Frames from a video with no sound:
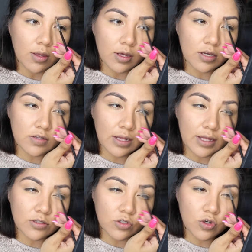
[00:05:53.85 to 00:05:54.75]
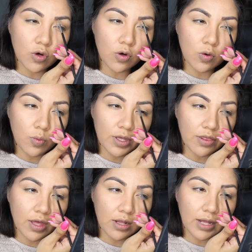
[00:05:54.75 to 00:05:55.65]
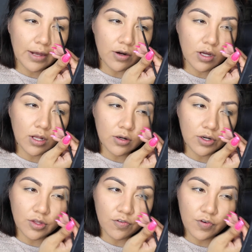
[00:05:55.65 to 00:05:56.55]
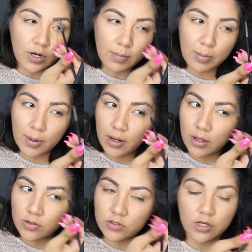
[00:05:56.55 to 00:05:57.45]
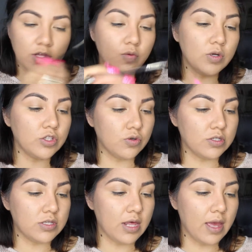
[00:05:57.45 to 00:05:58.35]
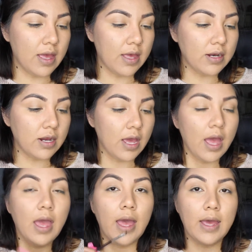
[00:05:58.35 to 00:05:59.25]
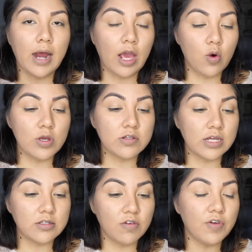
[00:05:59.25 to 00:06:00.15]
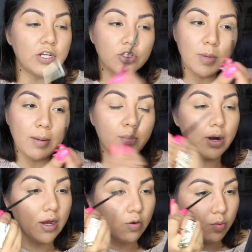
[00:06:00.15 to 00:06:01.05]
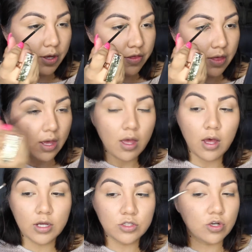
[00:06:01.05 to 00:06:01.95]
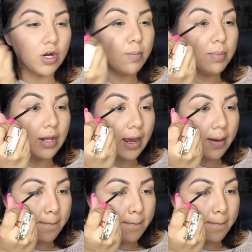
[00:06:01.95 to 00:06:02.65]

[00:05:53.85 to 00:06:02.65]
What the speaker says: because I like to go with a lighter color in the front of my brow, a darker one towards the end. And I always like to finish my brow with a dark black